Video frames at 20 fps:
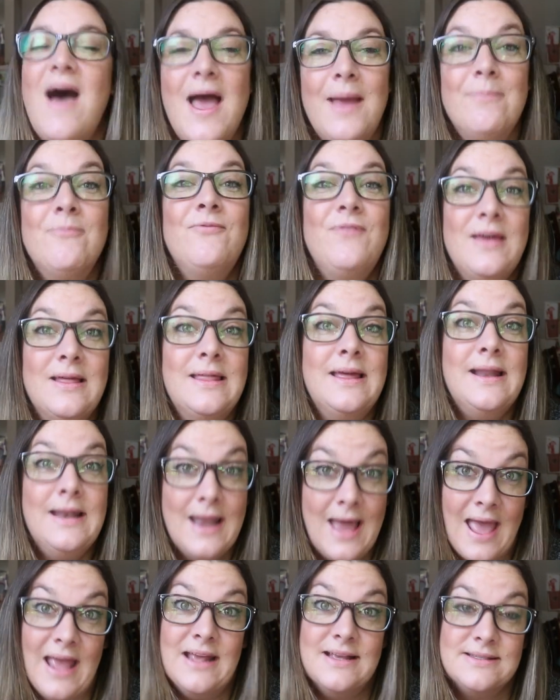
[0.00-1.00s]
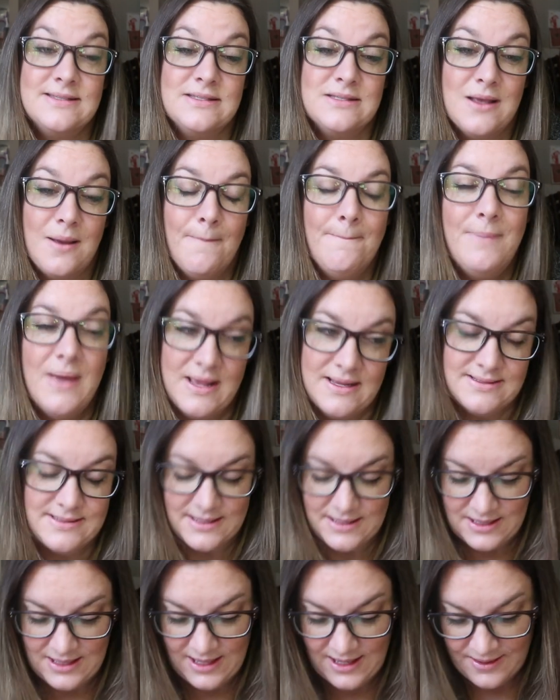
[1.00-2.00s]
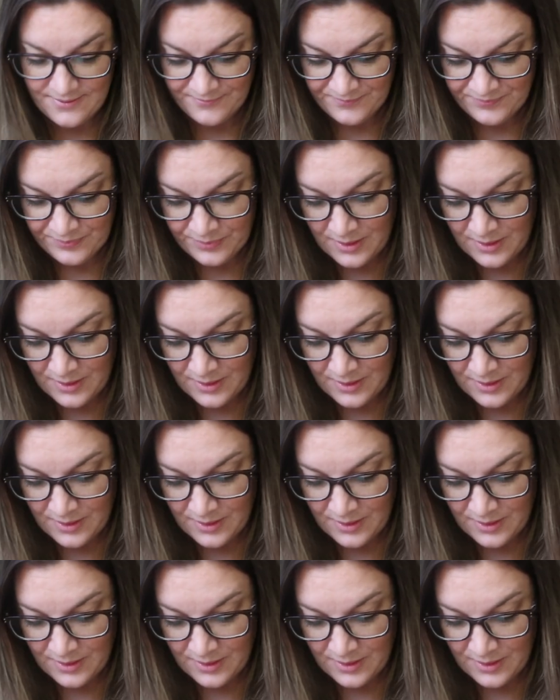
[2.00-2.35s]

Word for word: I'm feeling nice. Basically,